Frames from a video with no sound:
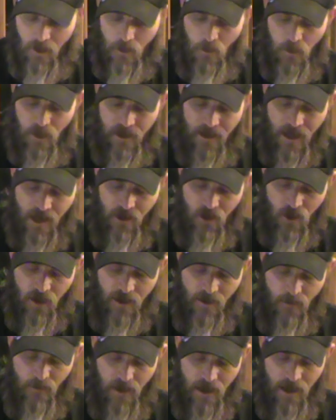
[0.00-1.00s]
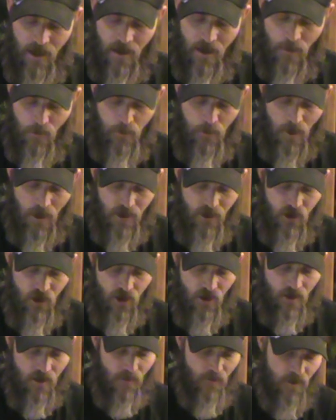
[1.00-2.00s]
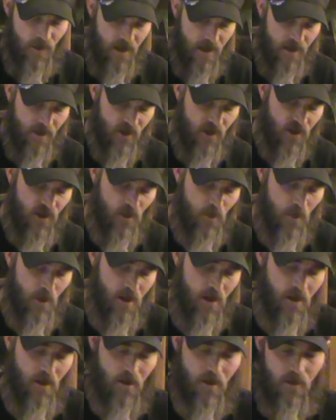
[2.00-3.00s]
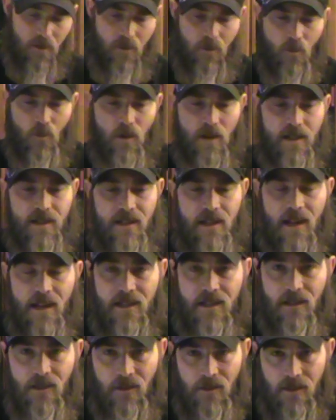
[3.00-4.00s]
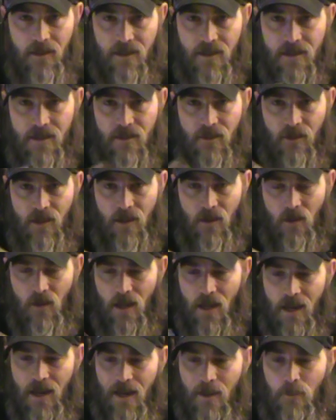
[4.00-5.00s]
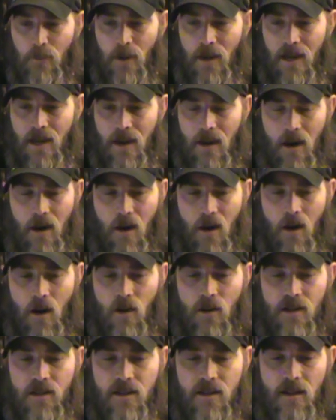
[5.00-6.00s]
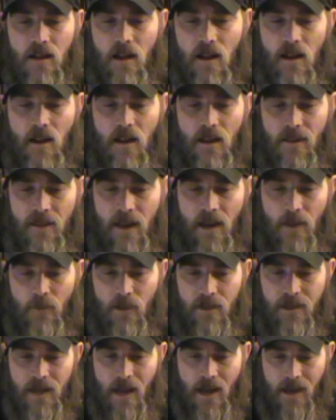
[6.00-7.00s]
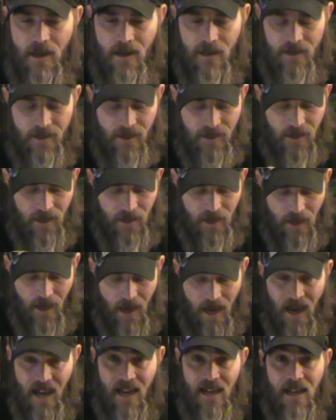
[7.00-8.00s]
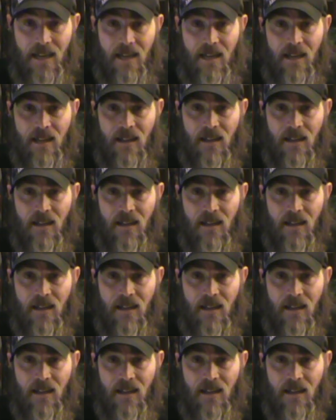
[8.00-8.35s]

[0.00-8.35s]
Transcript: but then you give me a bunch of these small ridiculous little itty bitty cards that have a tendency A